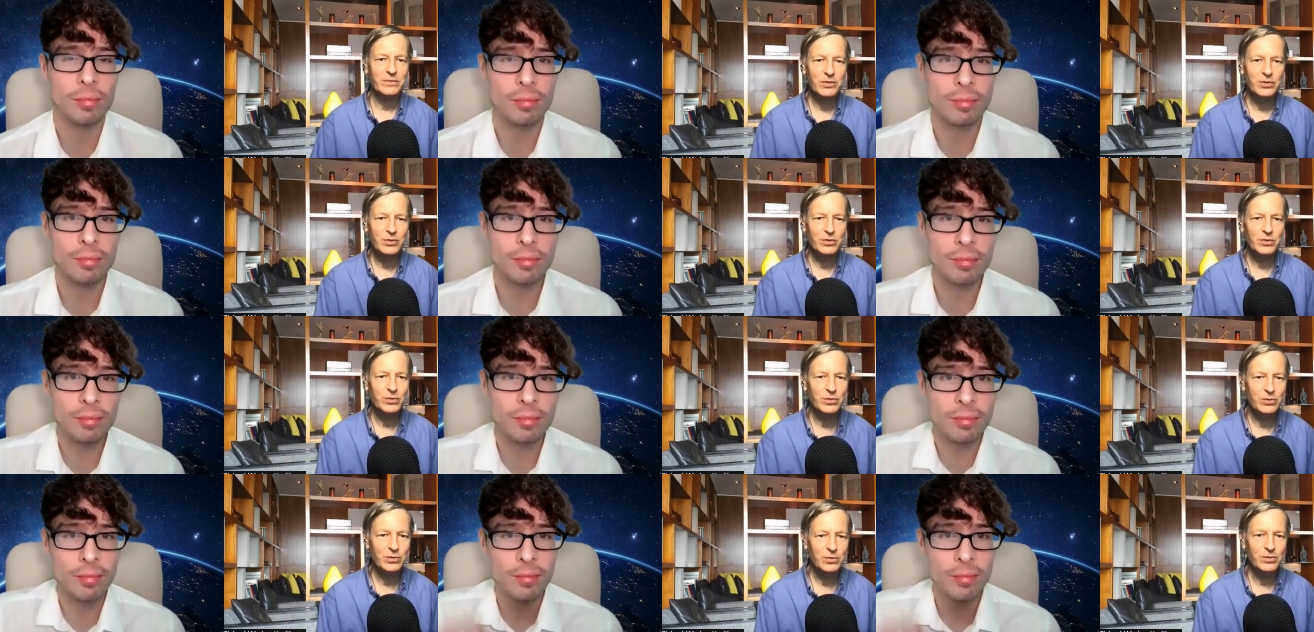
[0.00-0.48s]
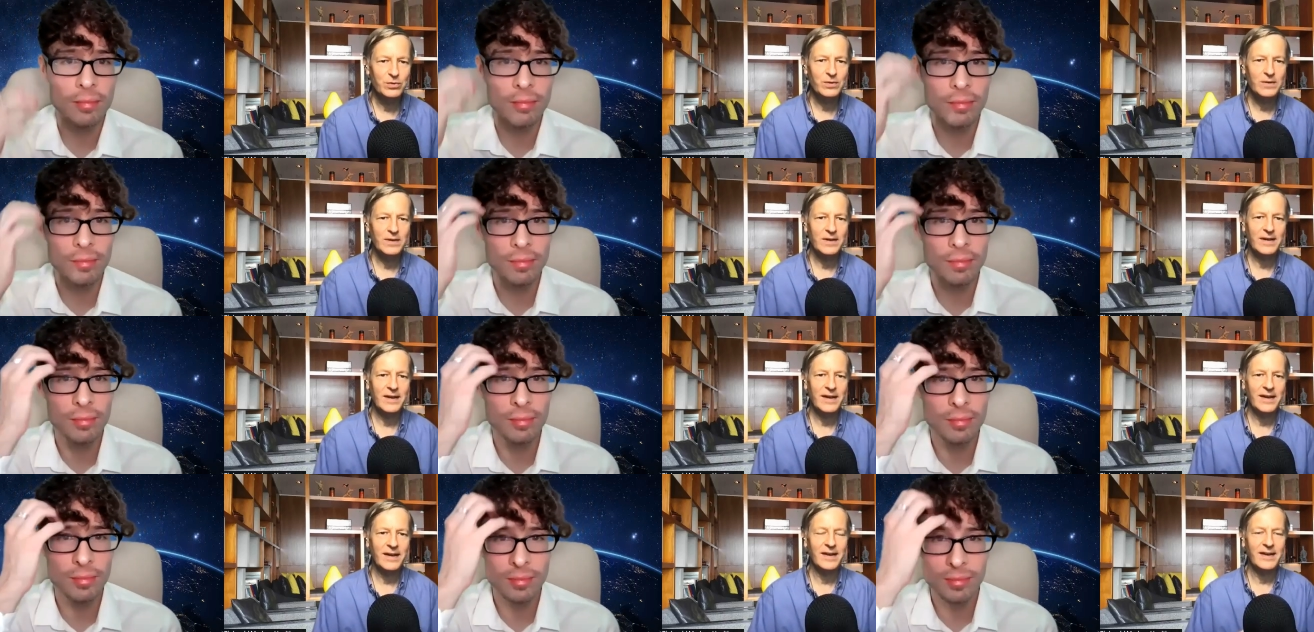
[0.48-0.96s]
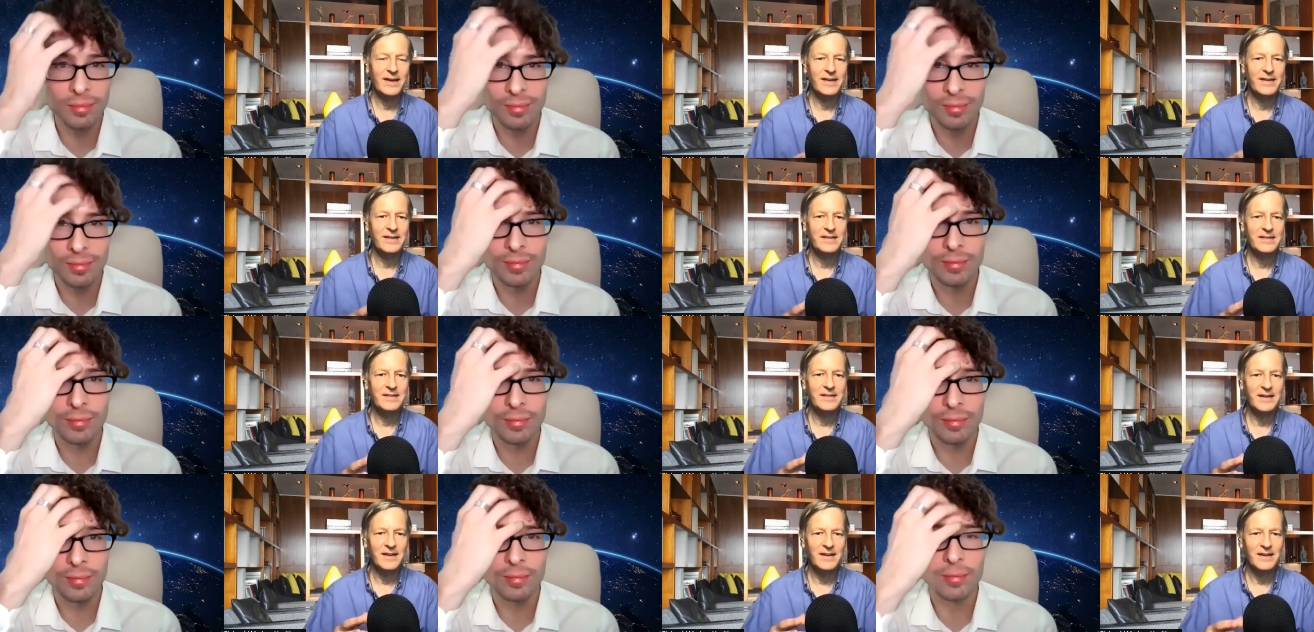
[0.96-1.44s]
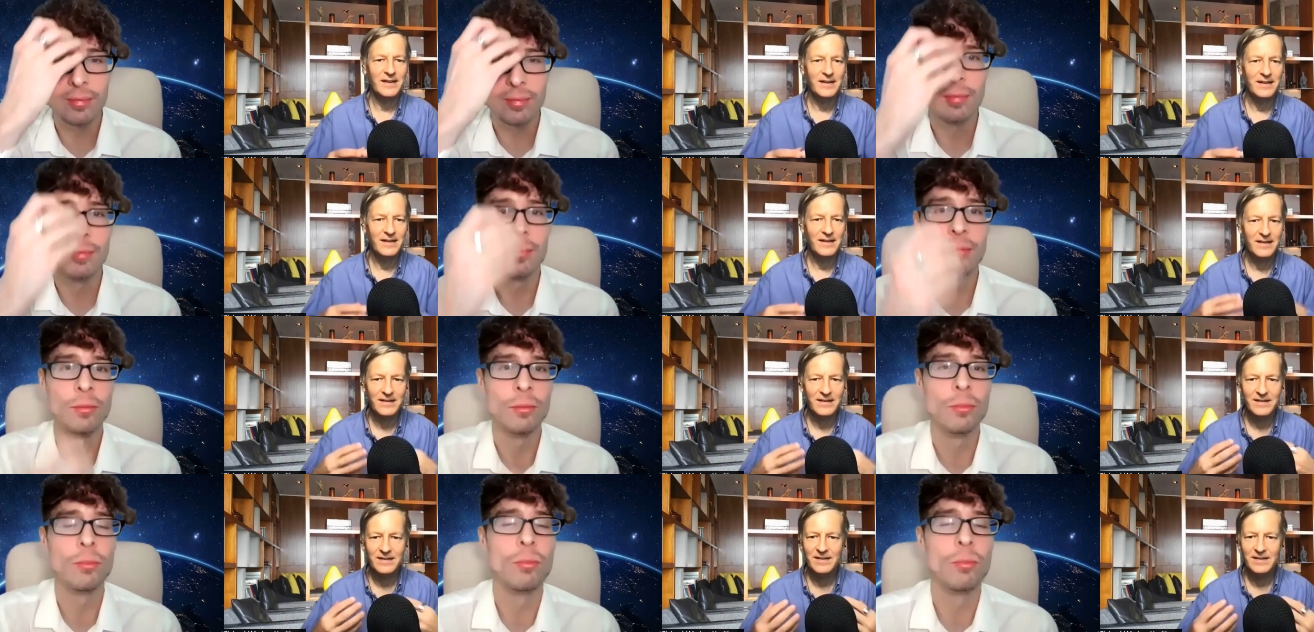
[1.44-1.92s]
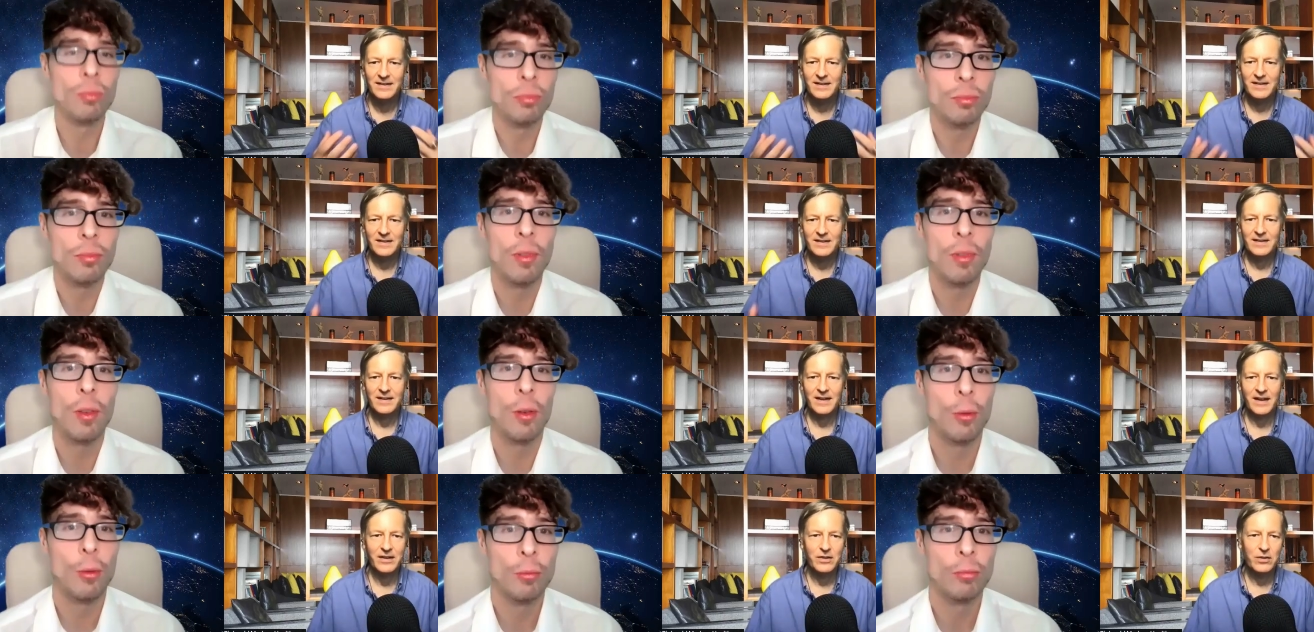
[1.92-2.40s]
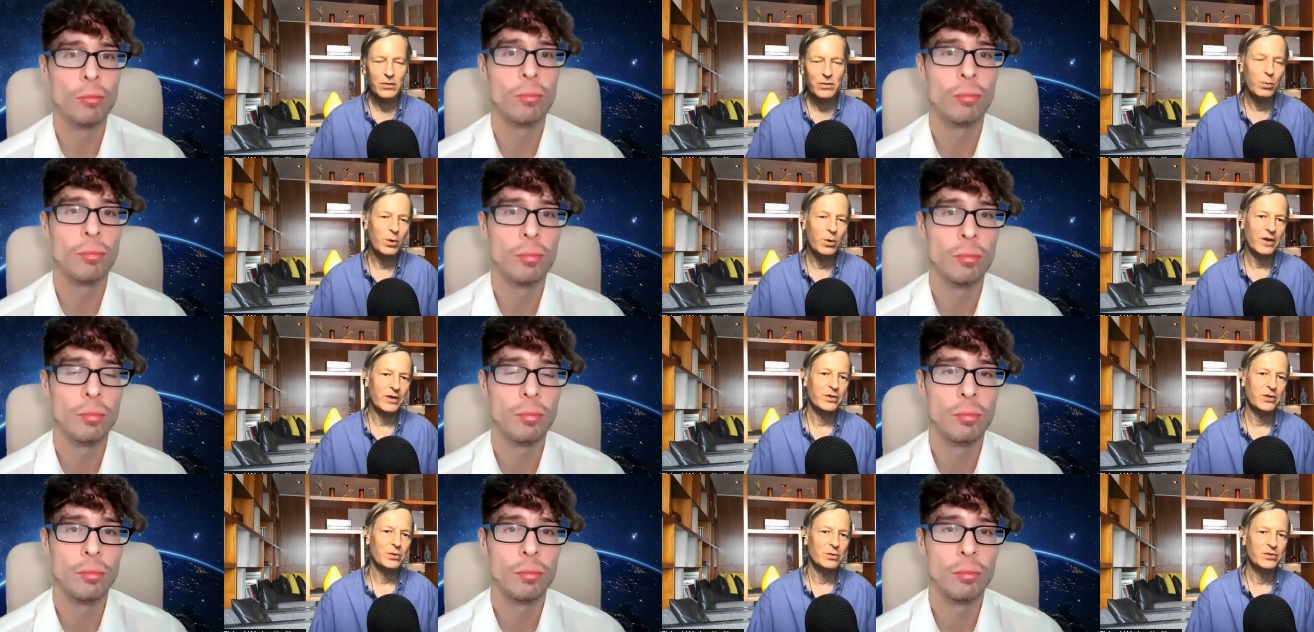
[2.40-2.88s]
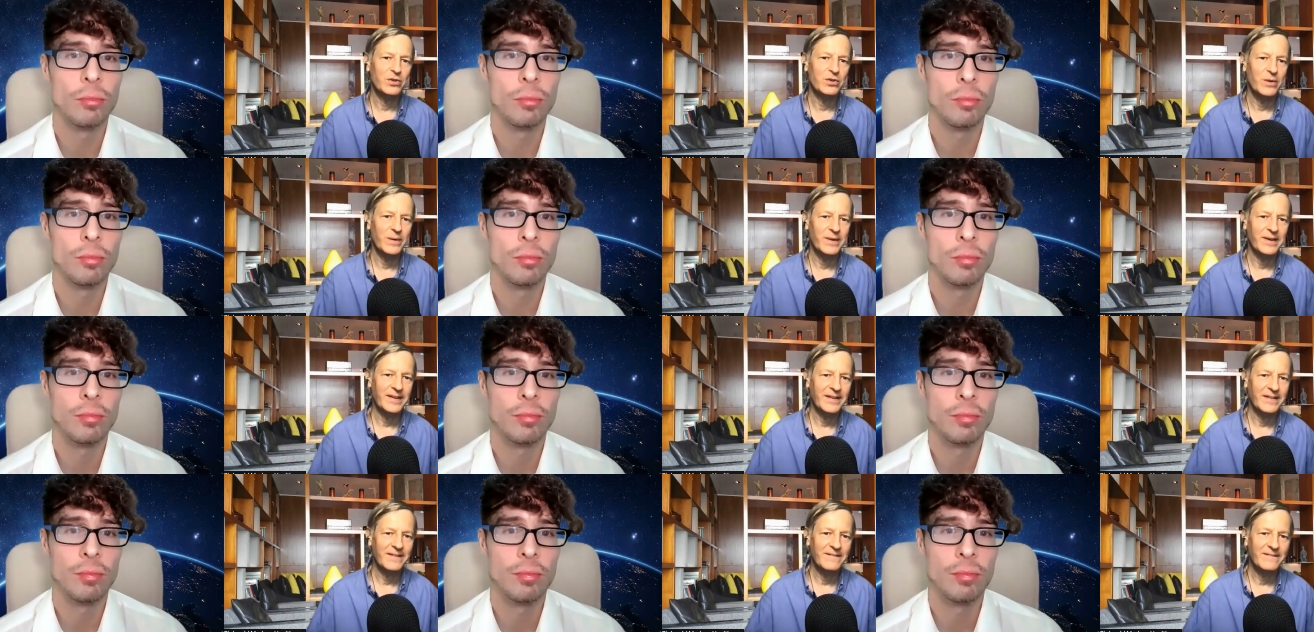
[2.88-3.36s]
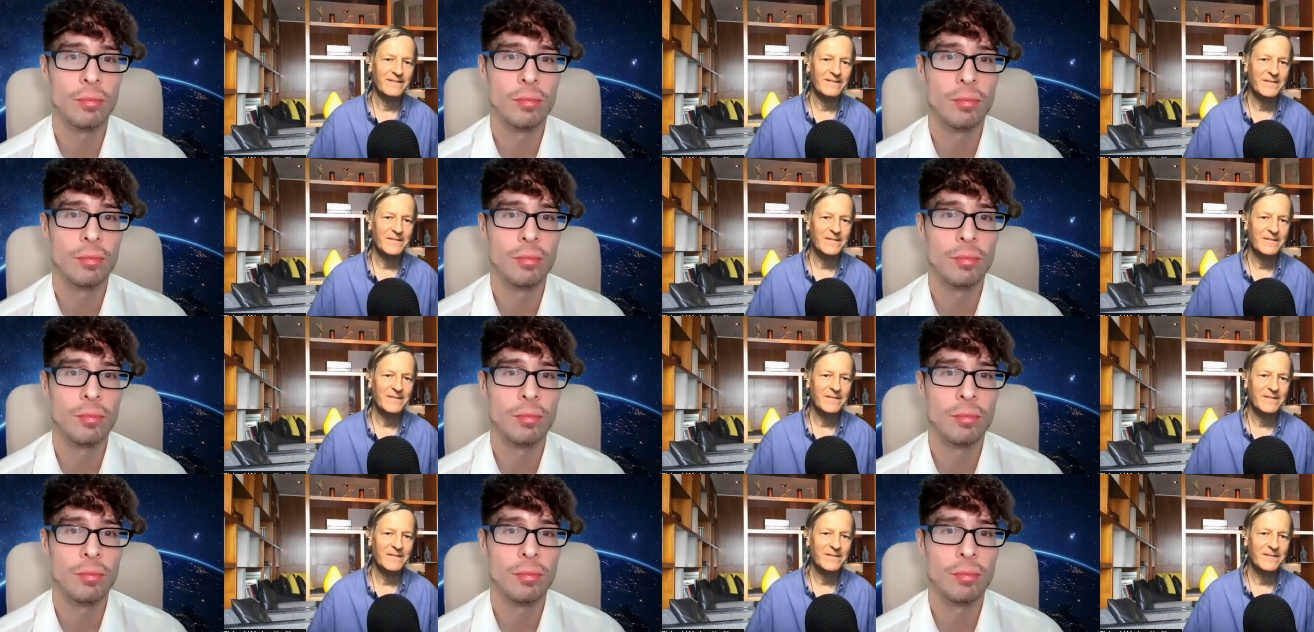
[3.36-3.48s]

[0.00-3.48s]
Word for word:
Speaker 1: you and the work you're doing?